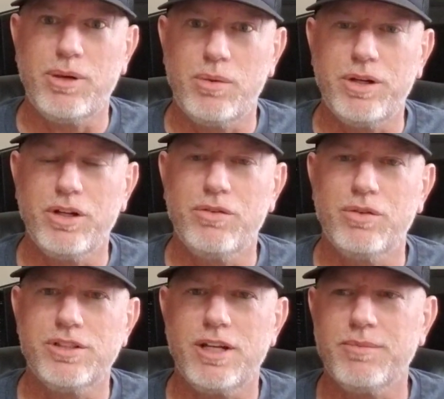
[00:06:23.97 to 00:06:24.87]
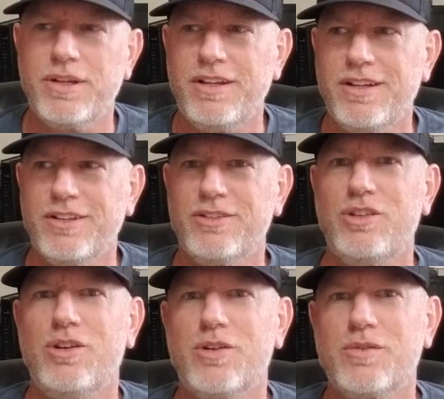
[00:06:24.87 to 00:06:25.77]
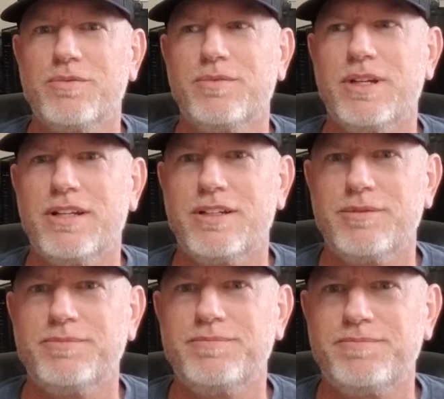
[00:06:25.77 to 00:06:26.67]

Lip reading: about wanting to go full time. So well,